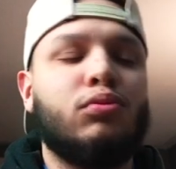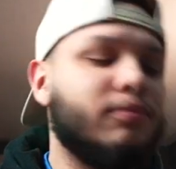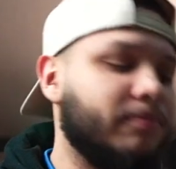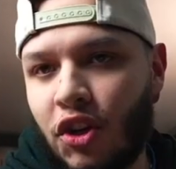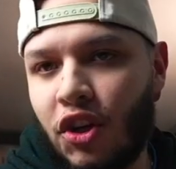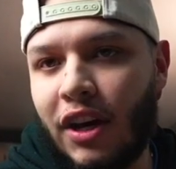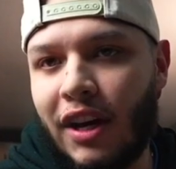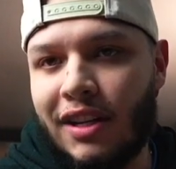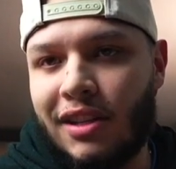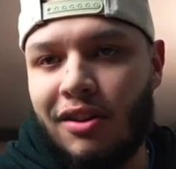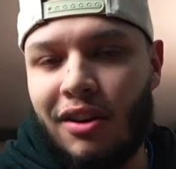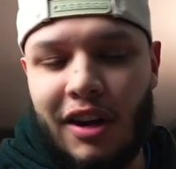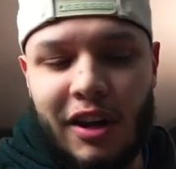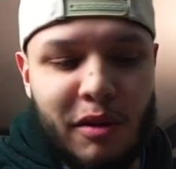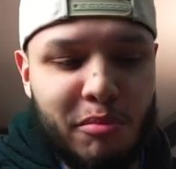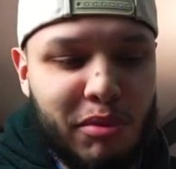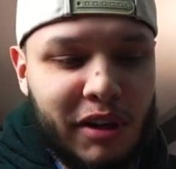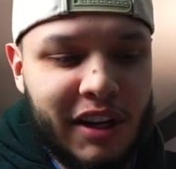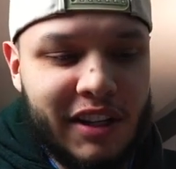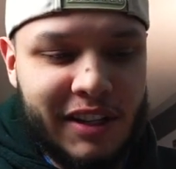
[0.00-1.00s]
you guys know how
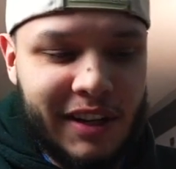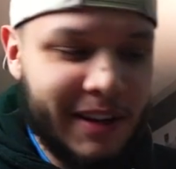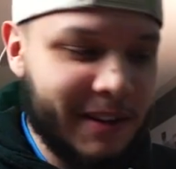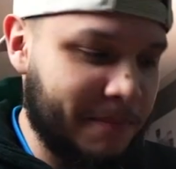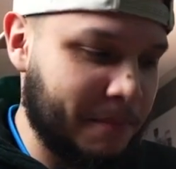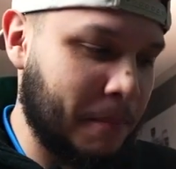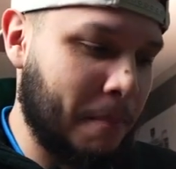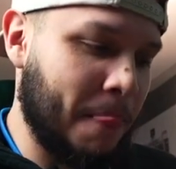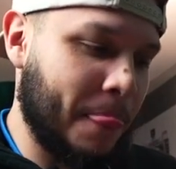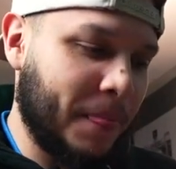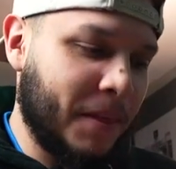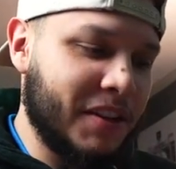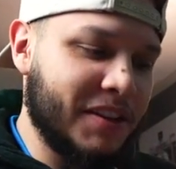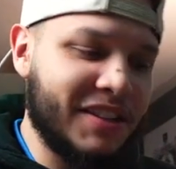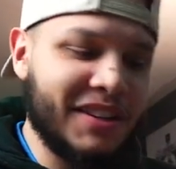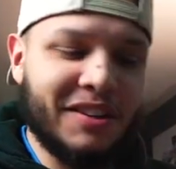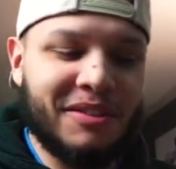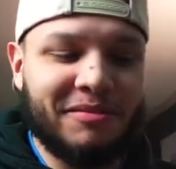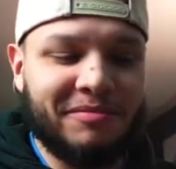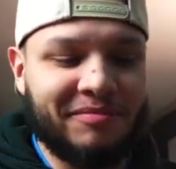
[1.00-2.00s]
the planes get.
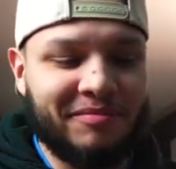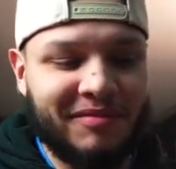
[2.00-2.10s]
So